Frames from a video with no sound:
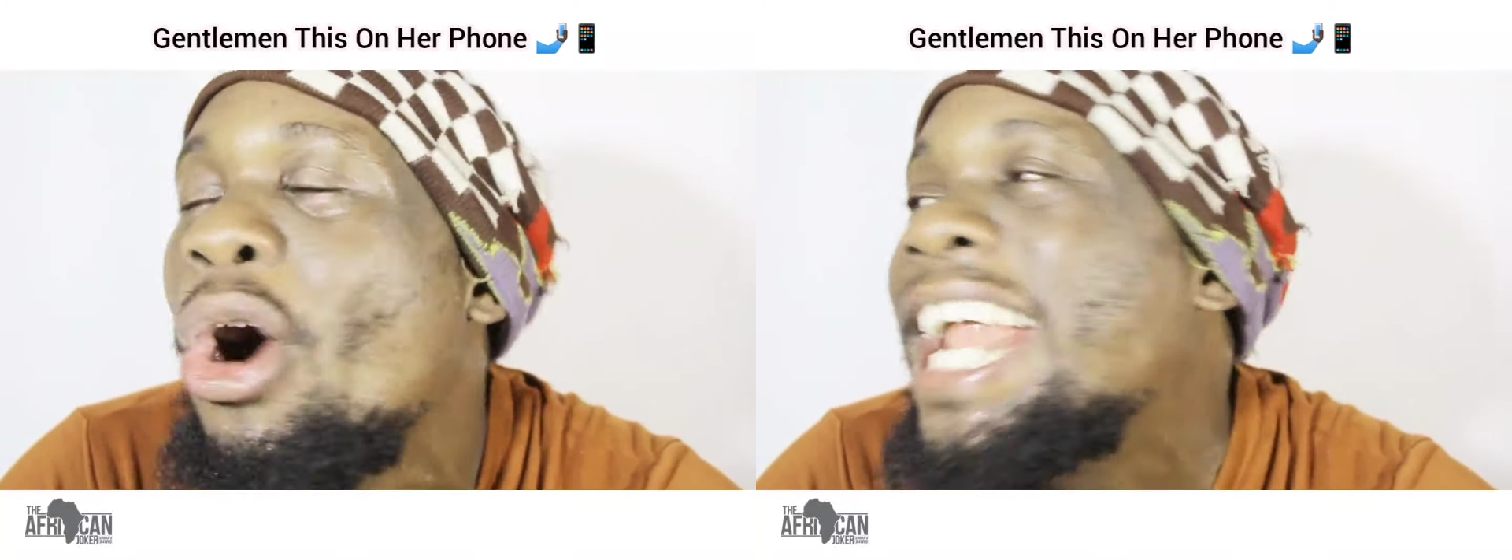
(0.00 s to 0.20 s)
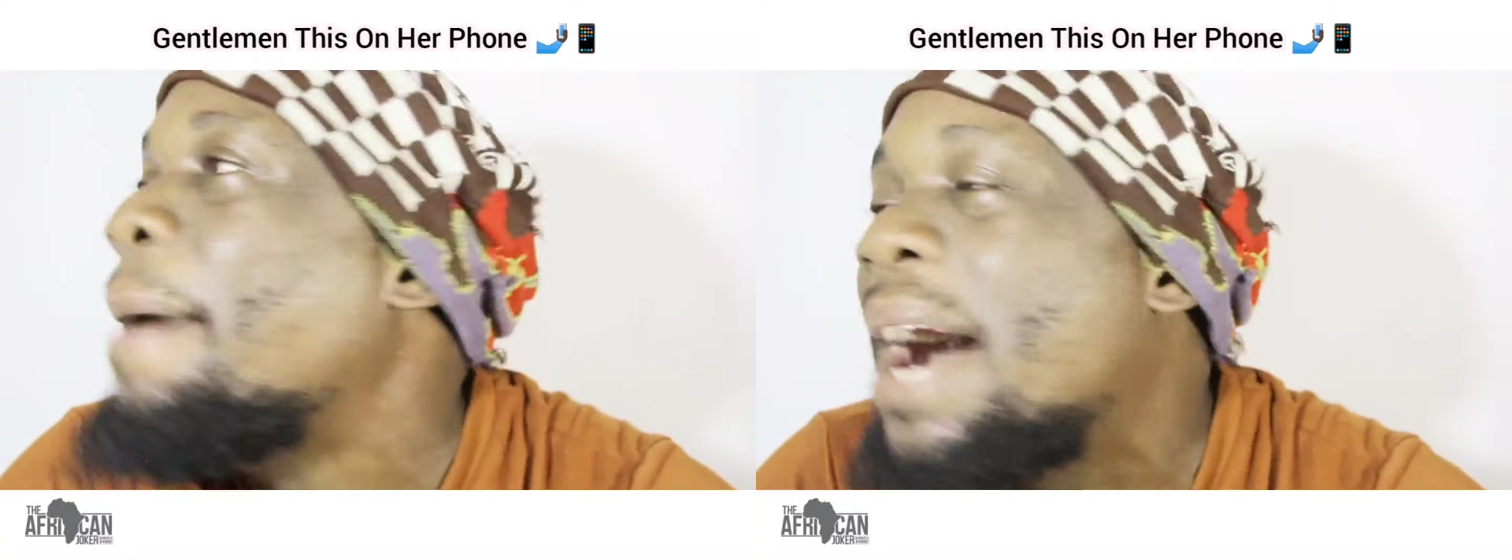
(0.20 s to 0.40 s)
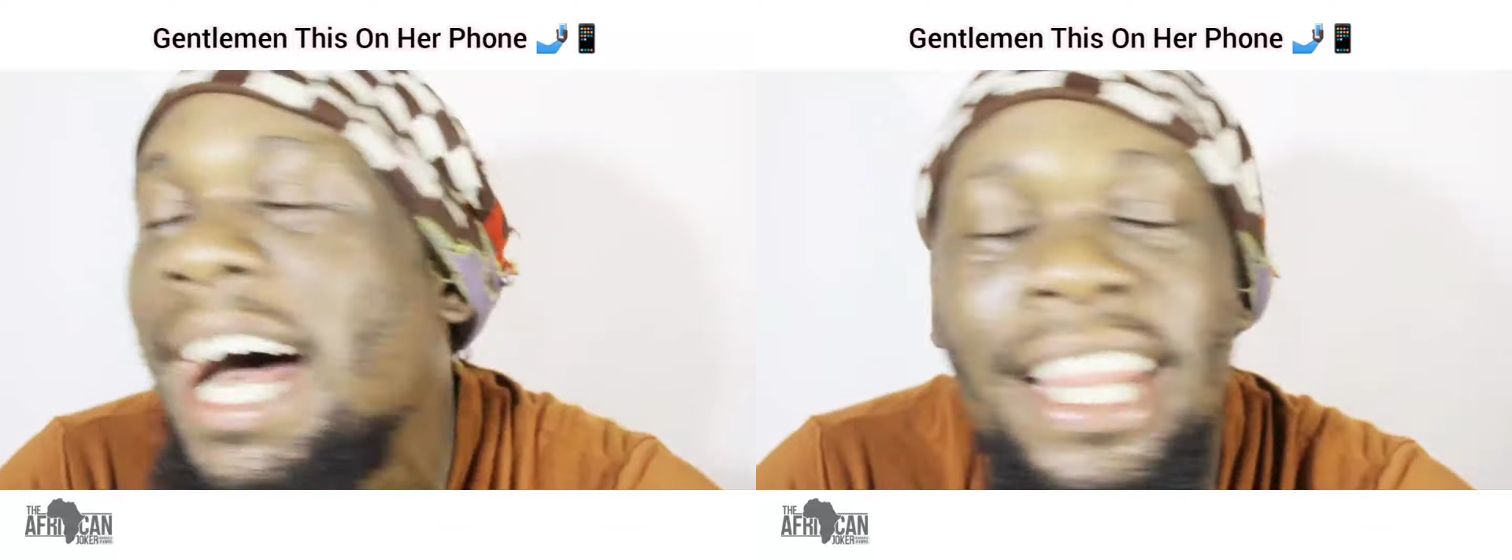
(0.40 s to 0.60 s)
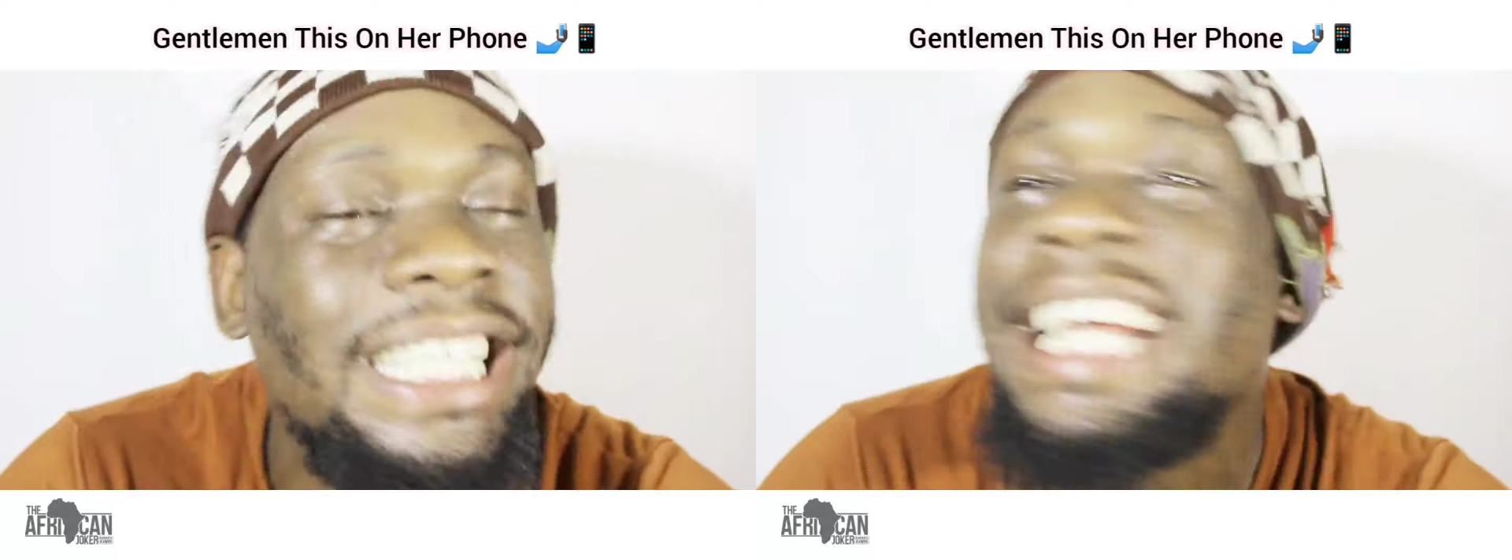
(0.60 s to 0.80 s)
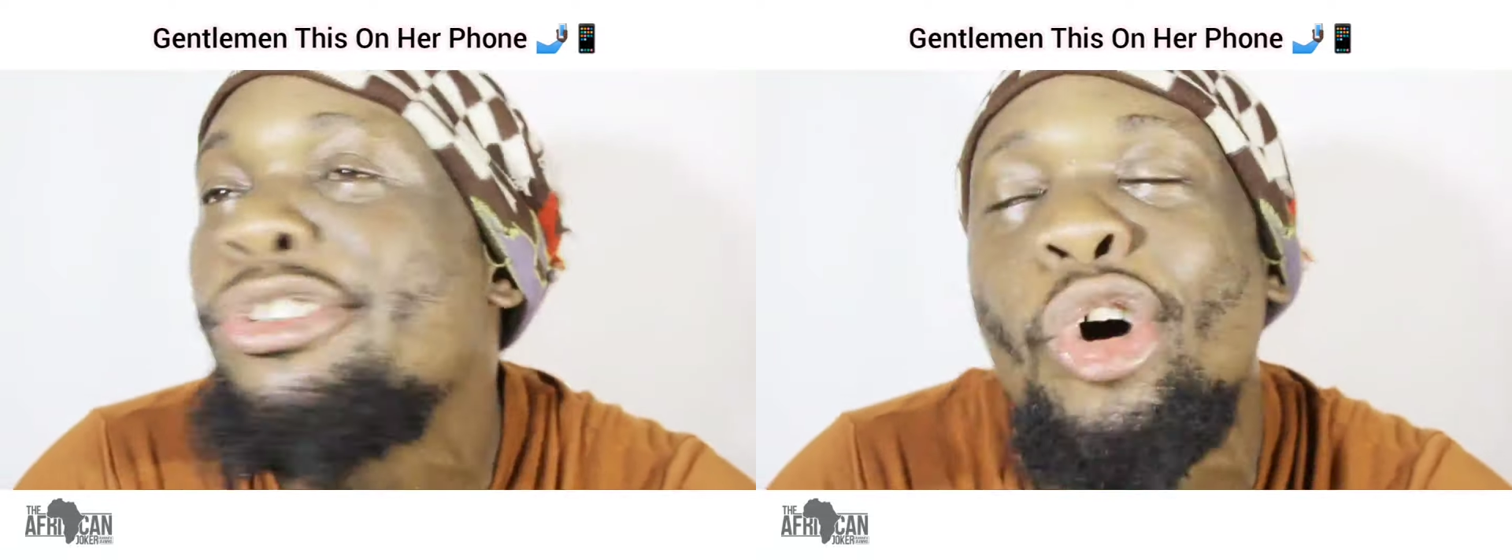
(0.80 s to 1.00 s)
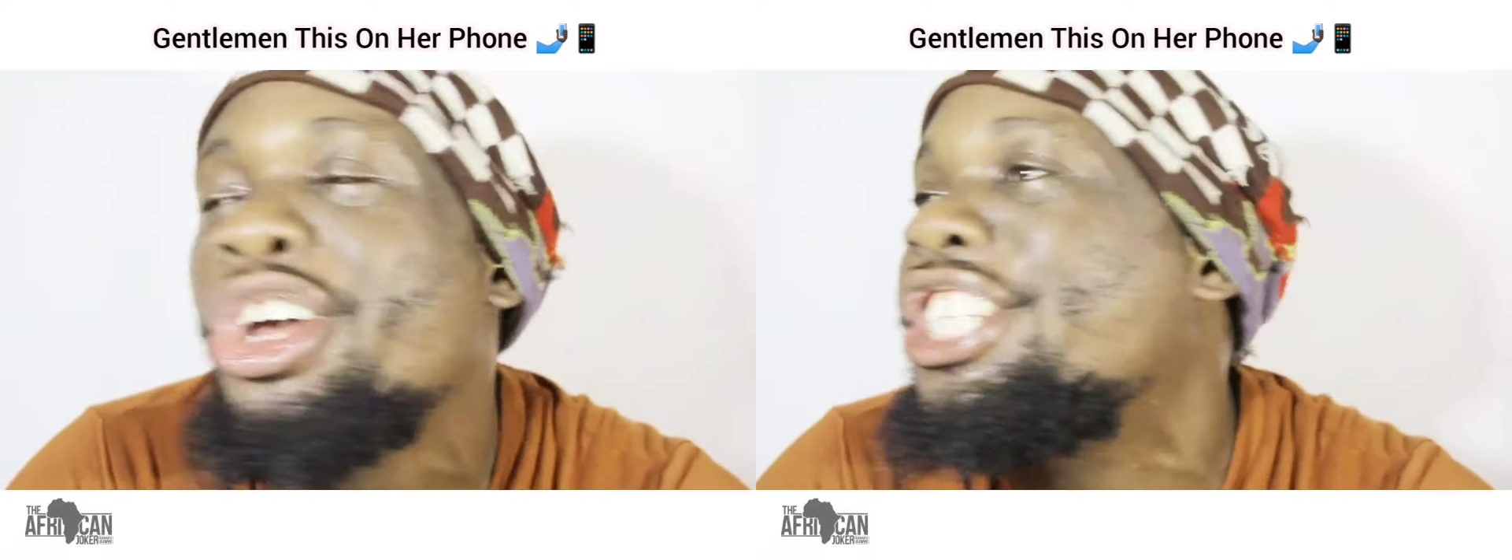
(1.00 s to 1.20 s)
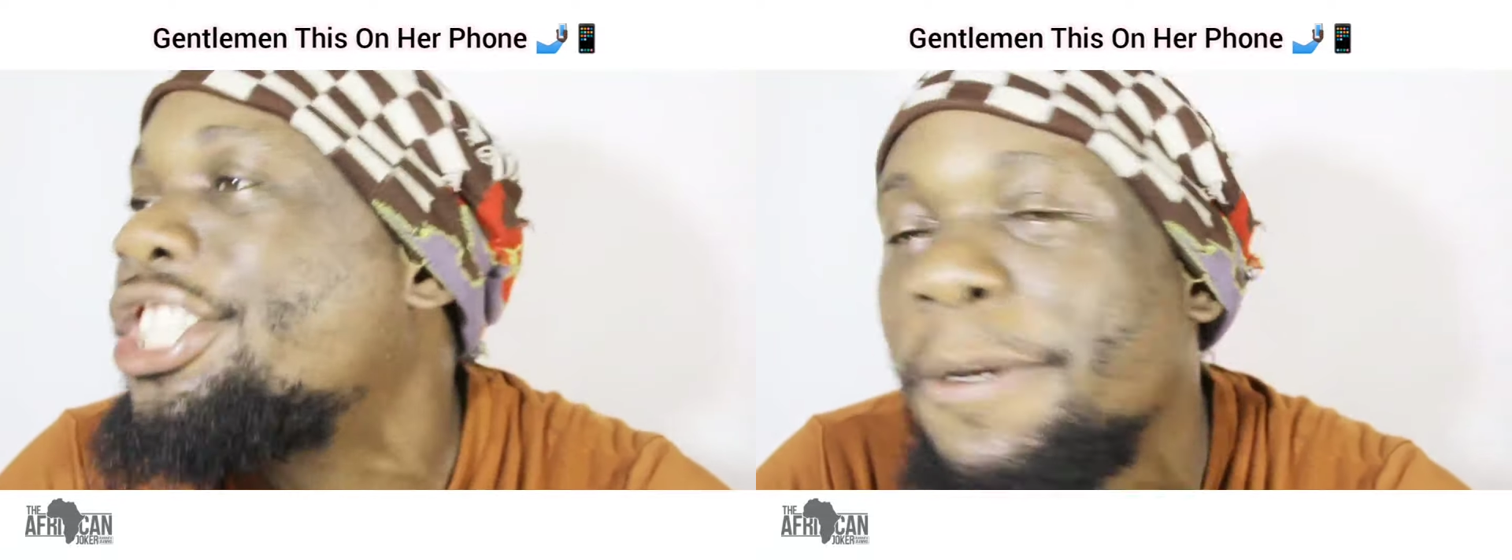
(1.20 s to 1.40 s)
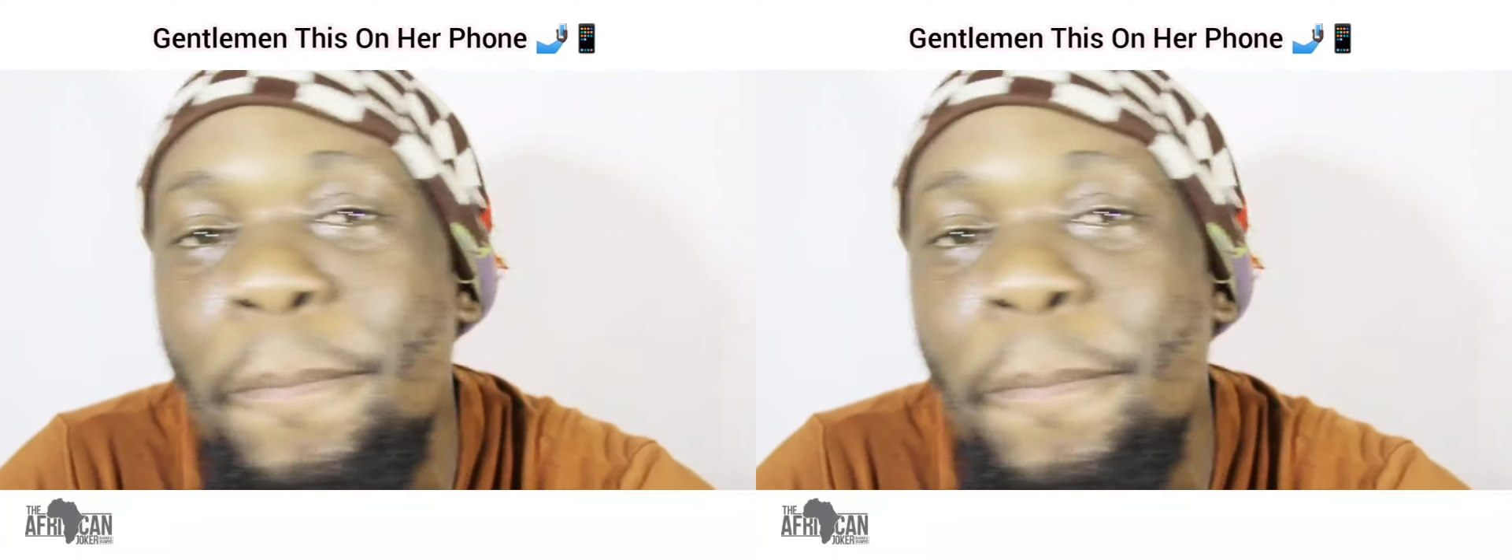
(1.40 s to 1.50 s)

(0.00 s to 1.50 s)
whole number. They just know it.